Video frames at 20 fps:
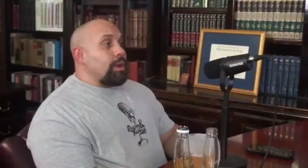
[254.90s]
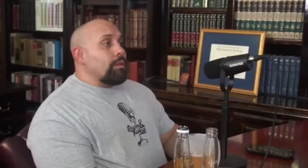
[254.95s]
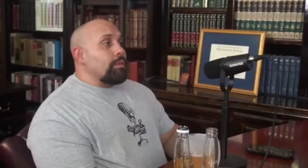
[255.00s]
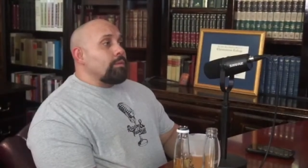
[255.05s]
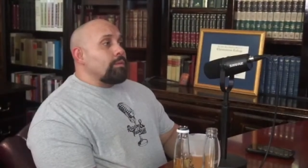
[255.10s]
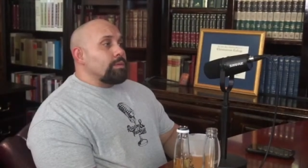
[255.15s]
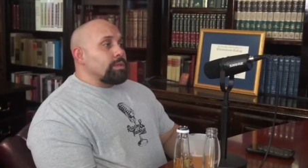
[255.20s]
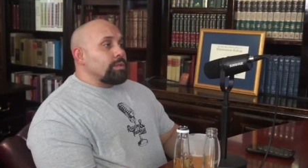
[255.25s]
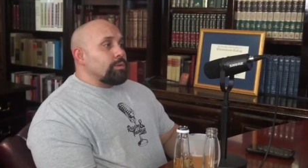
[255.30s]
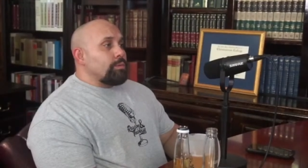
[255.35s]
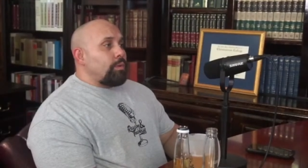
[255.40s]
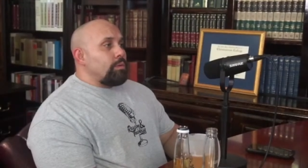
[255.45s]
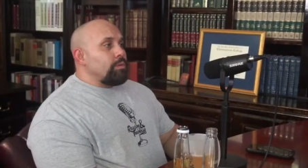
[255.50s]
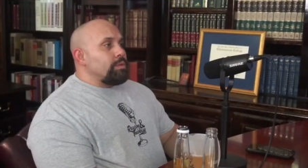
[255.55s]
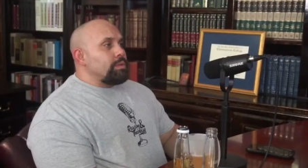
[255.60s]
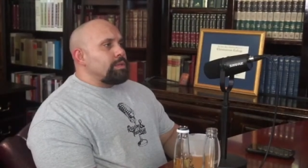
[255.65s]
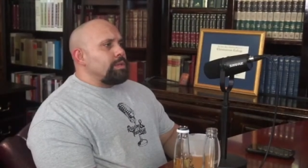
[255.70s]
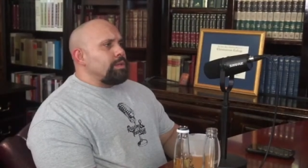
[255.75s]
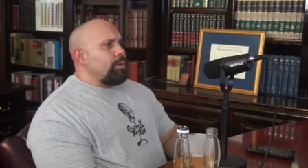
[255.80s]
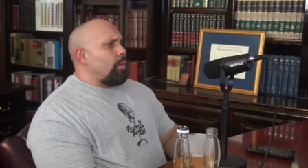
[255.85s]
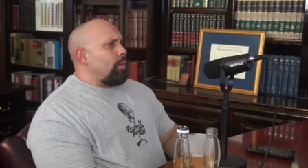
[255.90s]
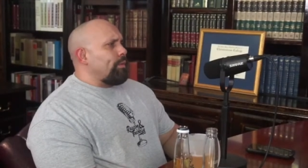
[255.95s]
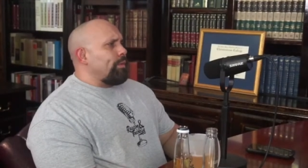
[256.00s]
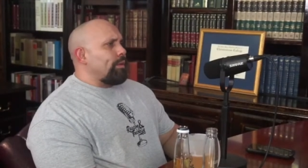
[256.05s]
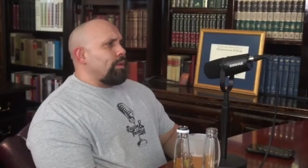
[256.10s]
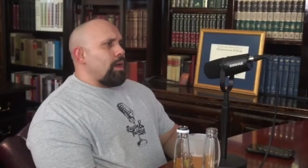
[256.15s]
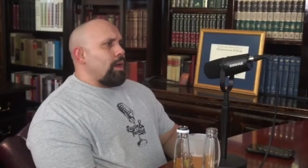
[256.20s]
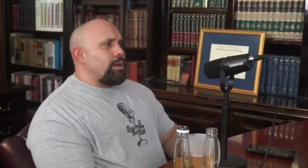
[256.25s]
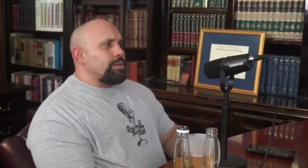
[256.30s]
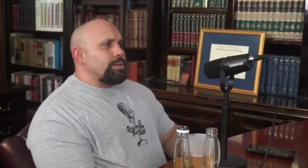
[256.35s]
of those quotes the
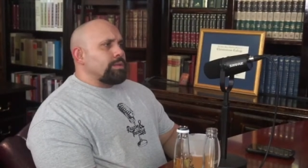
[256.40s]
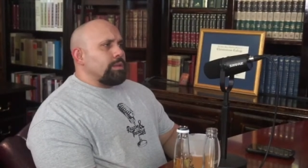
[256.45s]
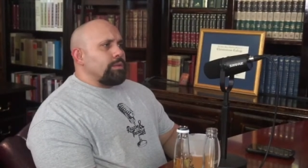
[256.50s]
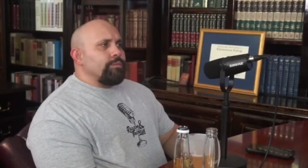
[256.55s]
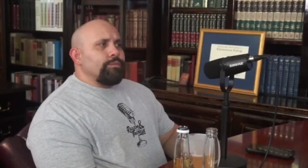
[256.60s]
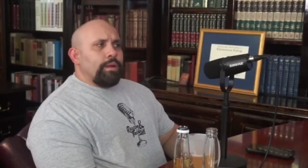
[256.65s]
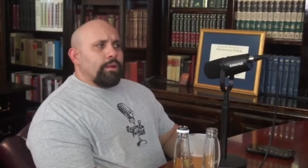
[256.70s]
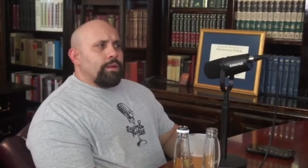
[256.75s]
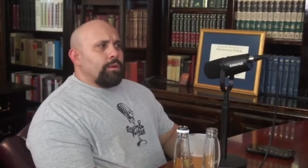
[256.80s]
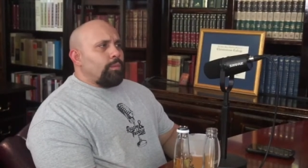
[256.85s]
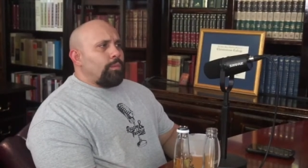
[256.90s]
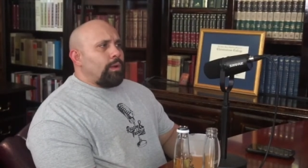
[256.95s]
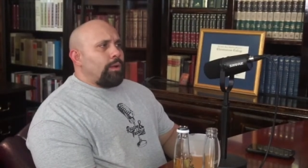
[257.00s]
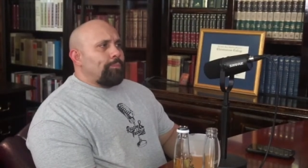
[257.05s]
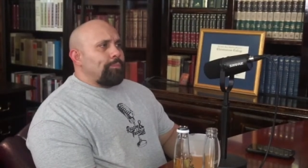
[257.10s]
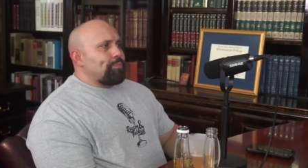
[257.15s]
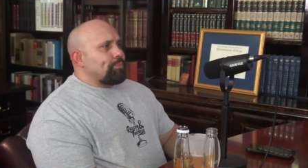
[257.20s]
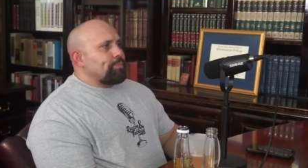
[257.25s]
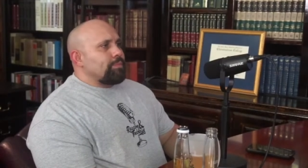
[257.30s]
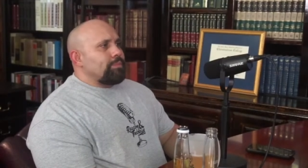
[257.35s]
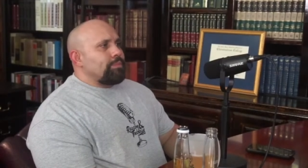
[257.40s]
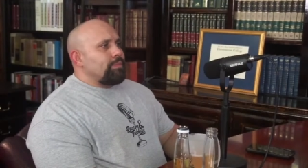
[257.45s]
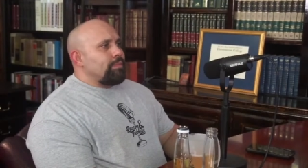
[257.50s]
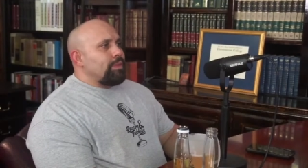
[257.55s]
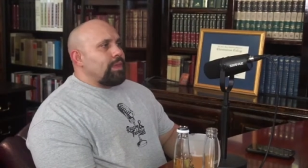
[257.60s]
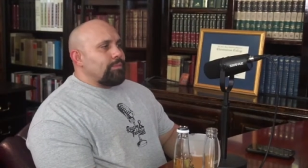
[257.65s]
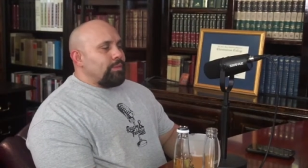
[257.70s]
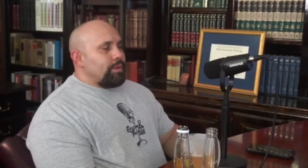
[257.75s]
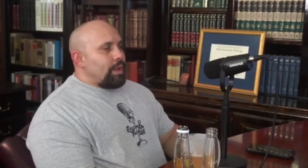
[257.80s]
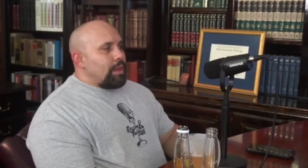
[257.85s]
Orthodox can very well
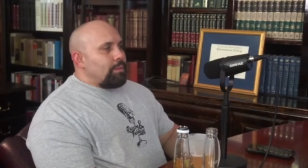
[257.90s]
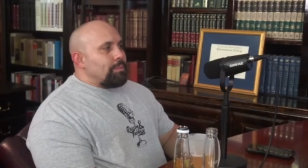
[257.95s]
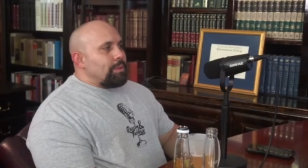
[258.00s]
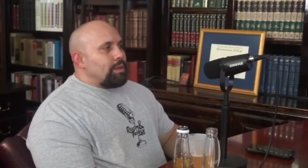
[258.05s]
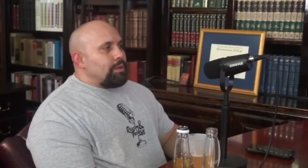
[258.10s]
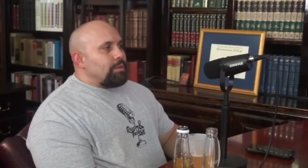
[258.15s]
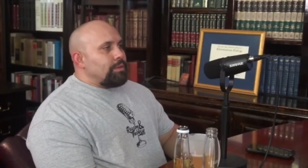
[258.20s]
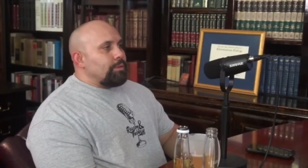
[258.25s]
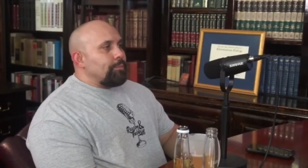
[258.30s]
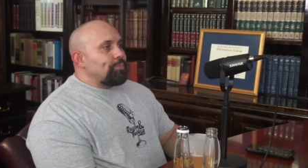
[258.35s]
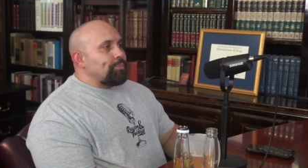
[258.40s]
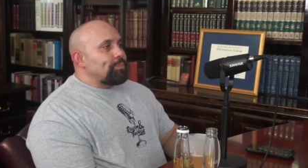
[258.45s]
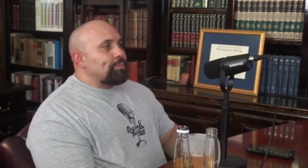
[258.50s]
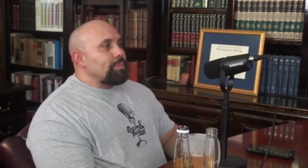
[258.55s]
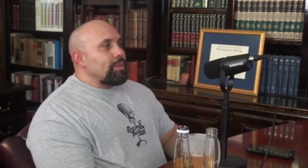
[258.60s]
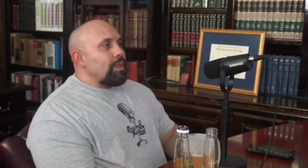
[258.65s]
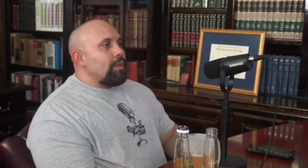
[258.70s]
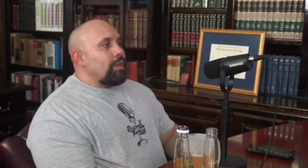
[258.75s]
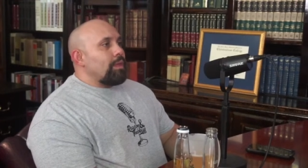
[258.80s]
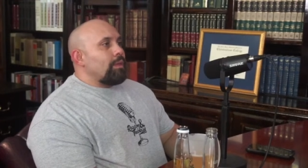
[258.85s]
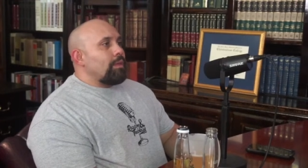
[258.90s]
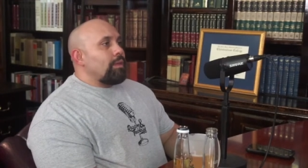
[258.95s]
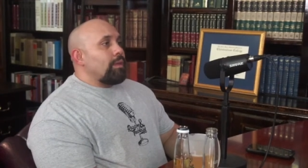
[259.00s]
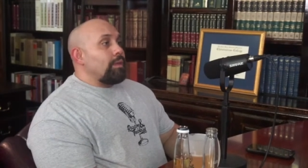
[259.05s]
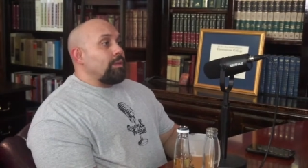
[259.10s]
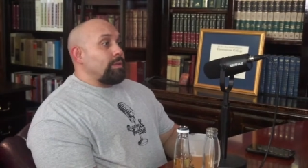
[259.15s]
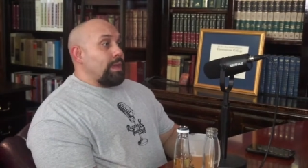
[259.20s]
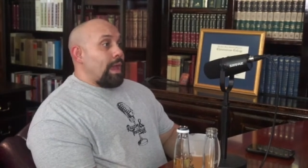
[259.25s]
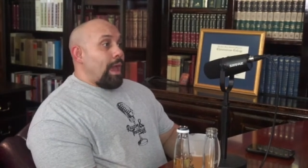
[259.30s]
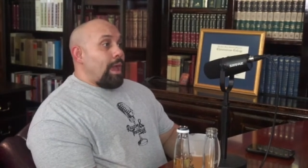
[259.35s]
give an aim into. Yeah.
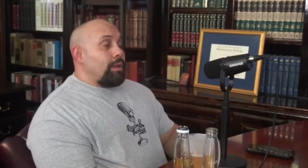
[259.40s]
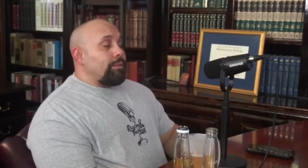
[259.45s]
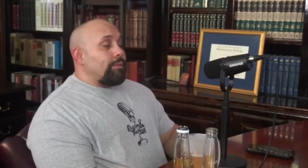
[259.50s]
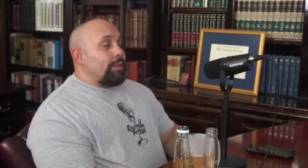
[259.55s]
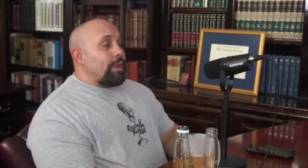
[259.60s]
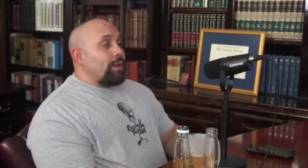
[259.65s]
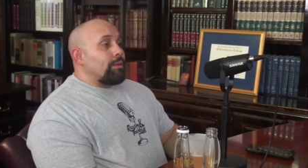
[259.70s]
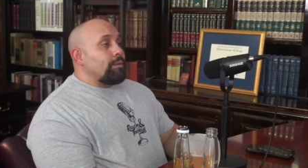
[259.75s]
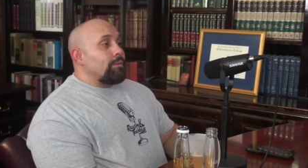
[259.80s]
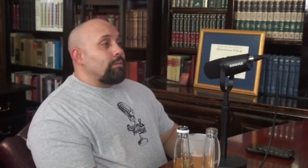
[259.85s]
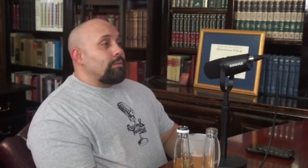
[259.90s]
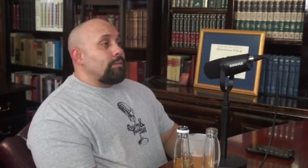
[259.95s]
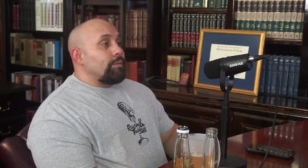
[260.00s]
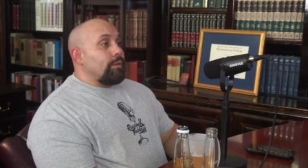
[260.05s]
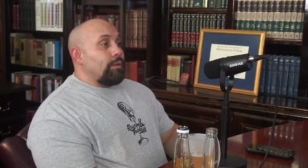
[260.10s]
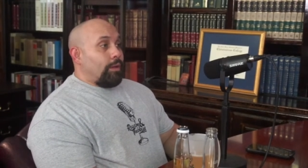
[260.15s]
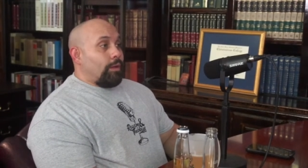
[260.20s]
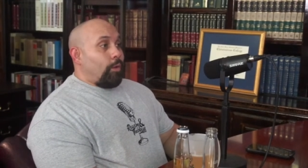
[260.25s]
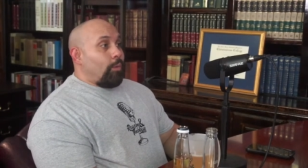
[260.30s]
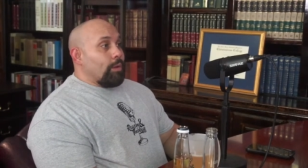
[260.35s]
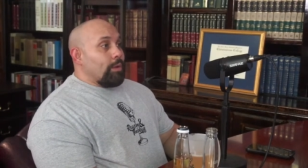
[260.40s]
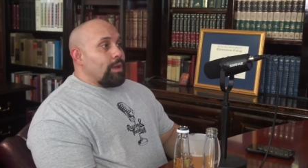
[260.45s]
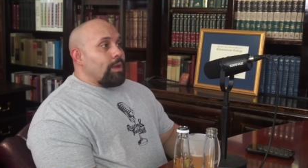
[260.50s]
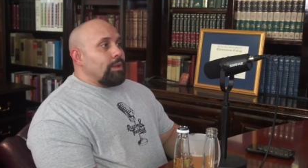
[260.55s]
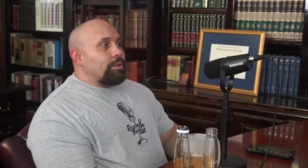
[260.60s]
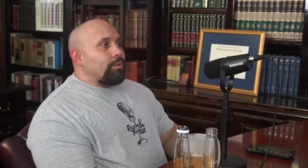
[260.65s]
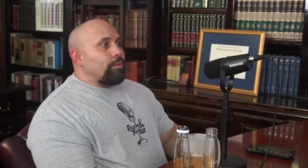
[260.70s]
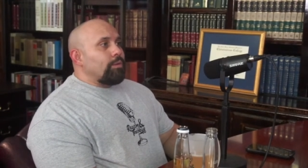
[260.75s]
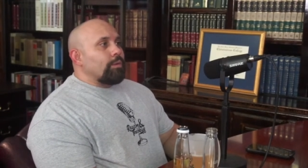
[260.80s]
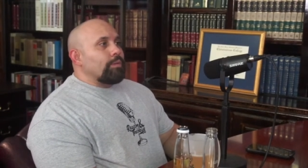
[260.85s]
And to add to that, uh,
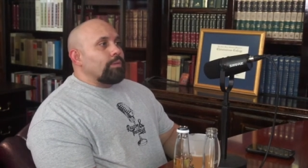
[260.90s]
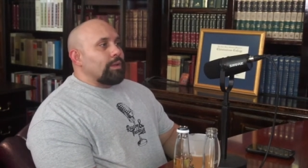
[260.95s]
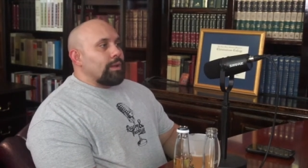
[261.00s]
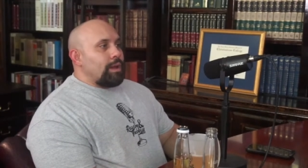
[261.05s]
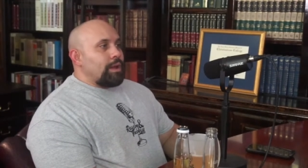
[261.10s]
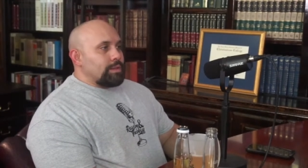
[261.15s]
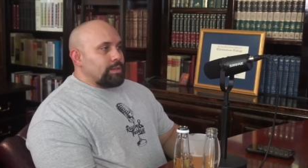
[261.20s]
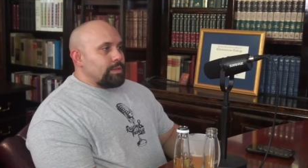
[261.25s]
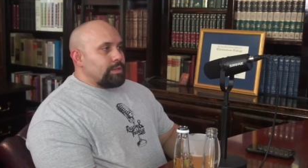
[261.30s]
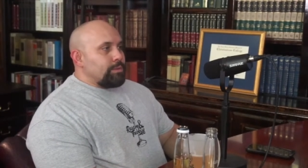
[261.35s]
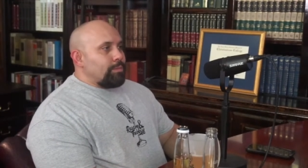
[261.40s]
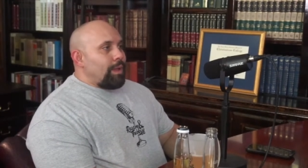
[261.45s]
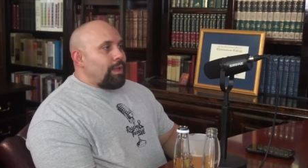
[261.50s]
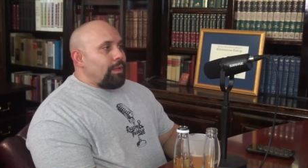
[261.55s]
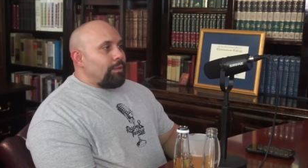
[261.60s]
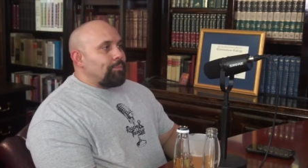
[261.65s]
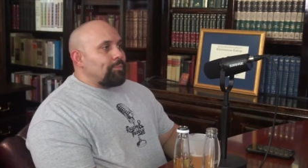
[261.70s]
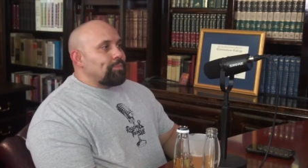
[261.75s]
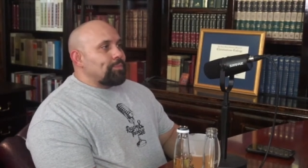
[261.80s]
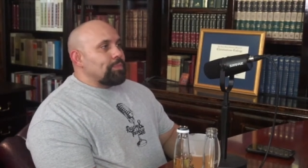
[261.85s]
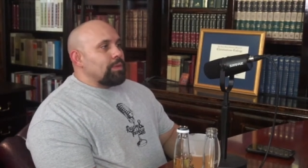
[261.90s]
Oriental Orthodox as well. Right.